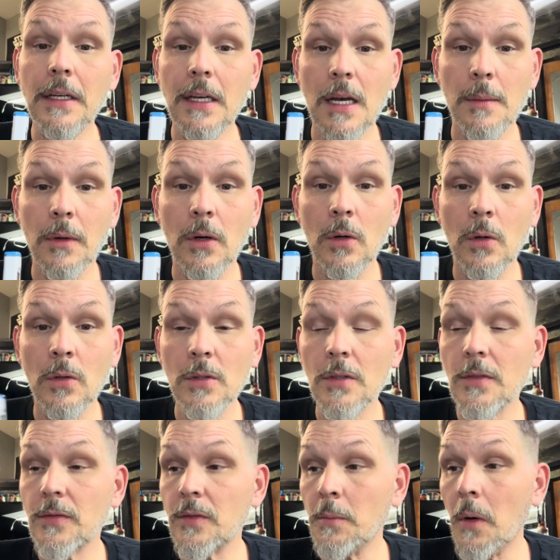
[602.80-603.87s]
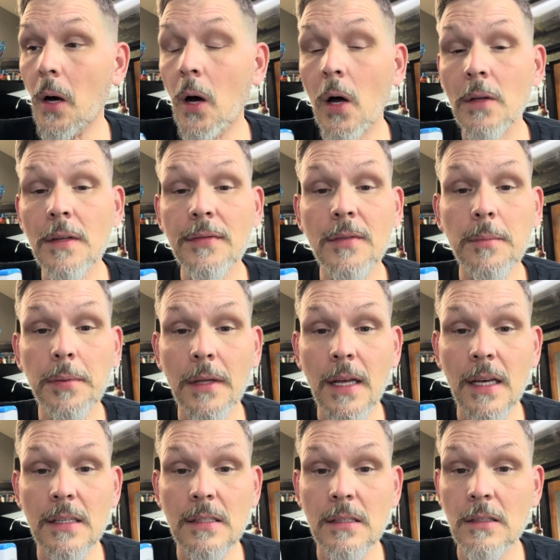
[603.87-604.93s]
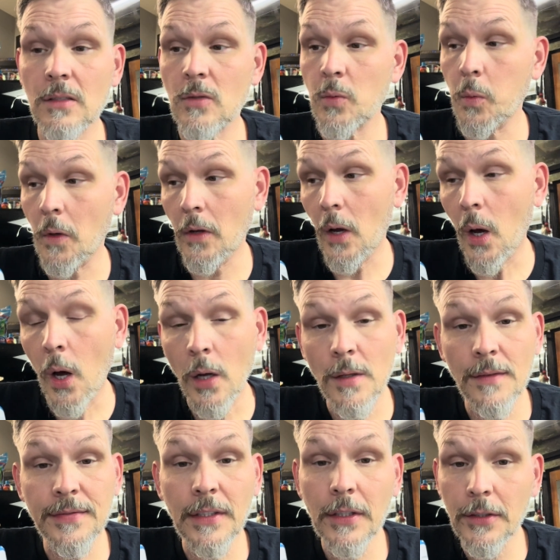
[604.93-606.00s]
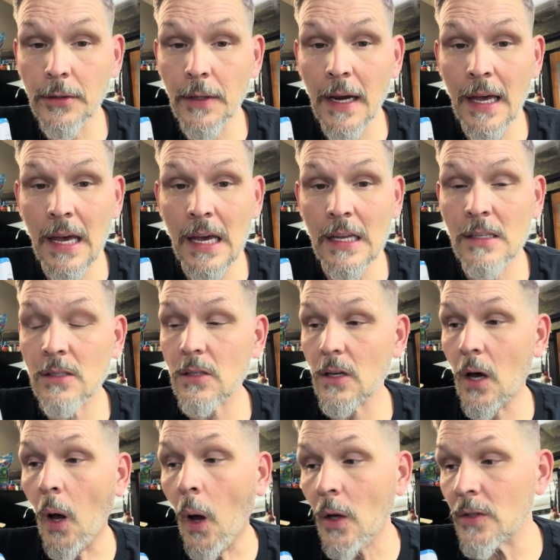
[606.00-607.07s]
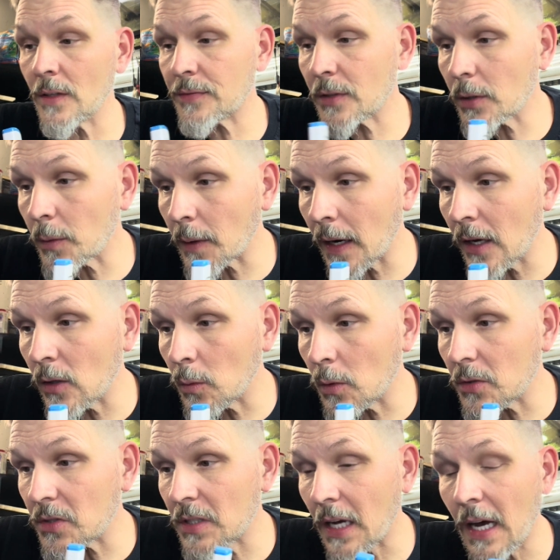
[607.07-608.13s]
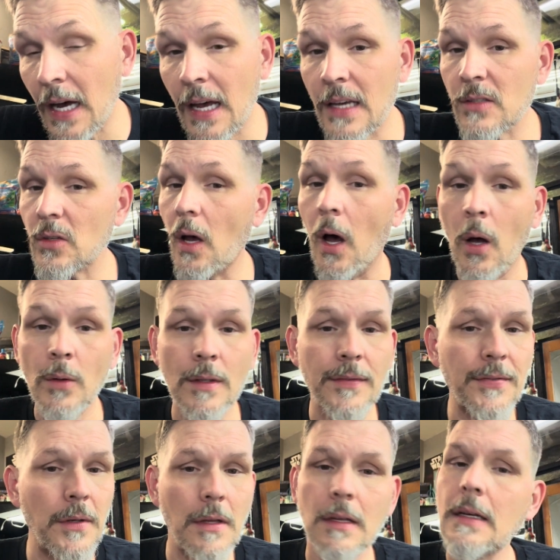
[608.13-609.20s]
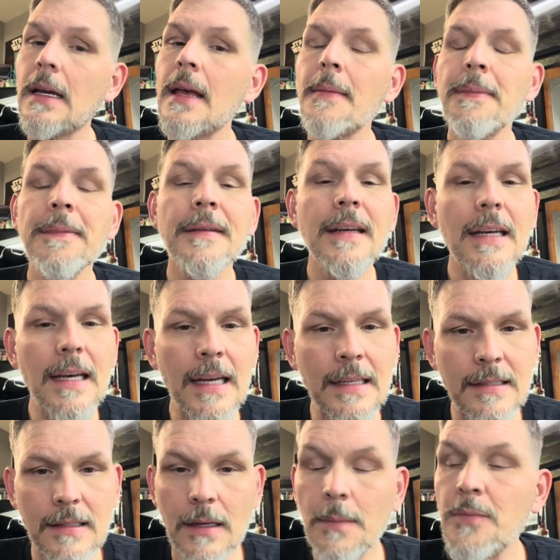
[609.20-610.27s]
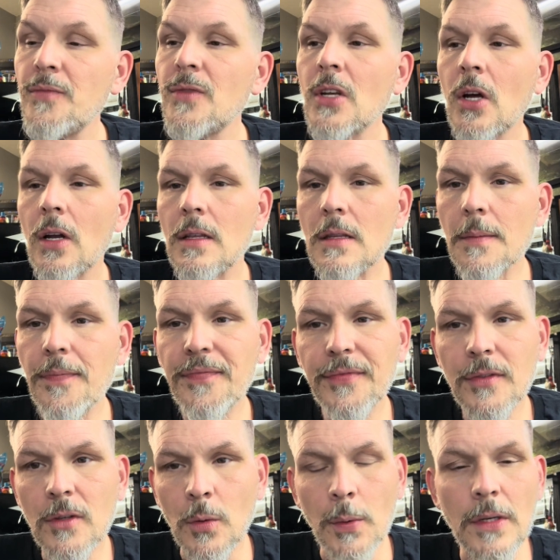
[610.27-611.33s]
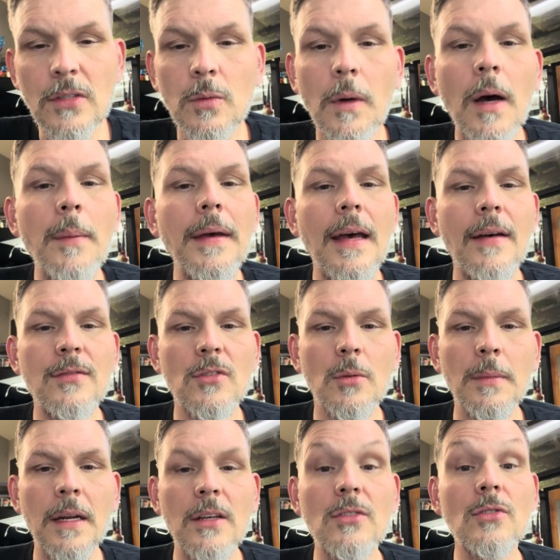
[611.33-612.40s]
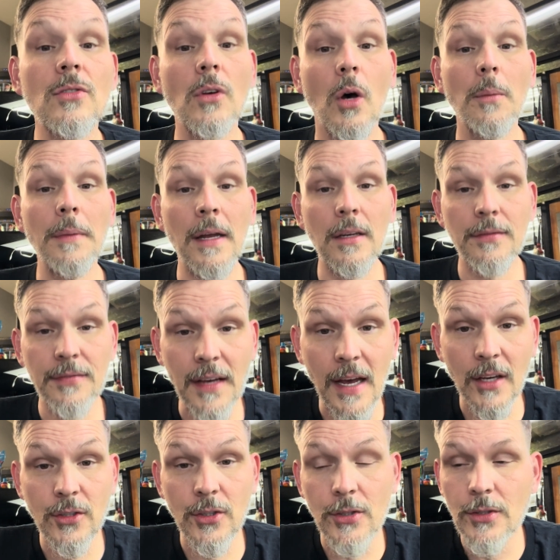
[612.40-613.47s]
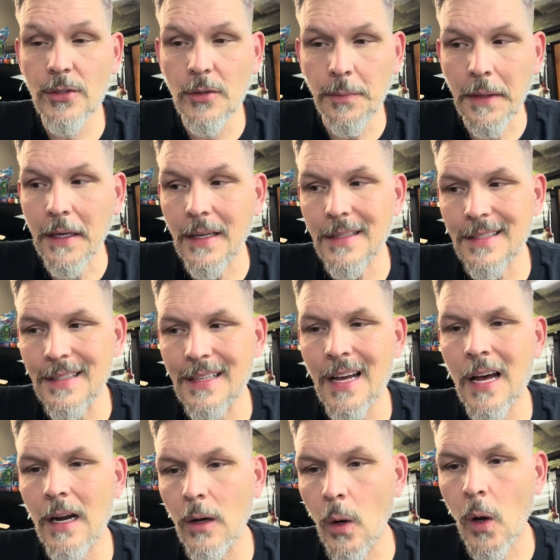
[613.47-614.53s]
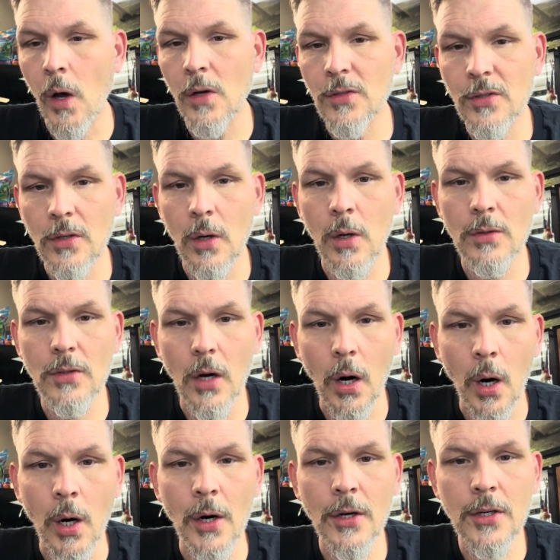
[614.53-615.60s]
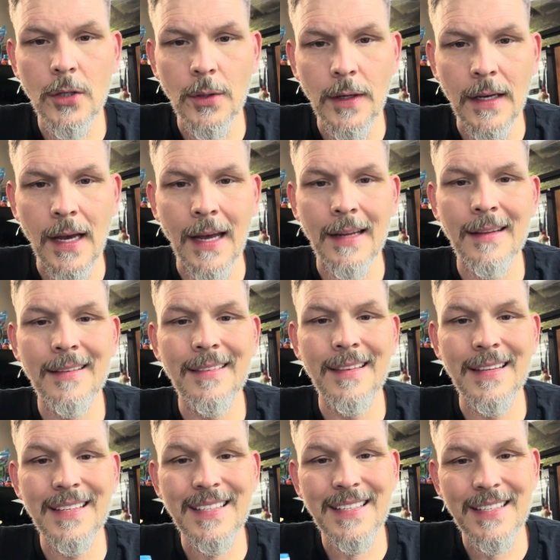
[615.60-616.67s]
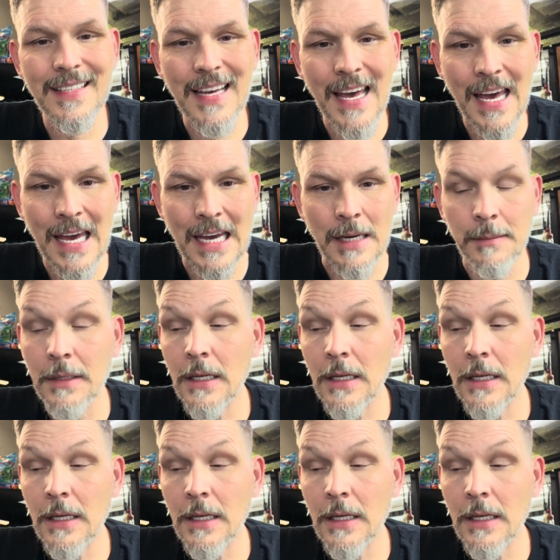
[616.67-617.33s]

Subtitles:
chemicals from all different places with all different grades, all different granule size, all different. It's the reason why we have so many salt manufacturers is because not all salts are created the same.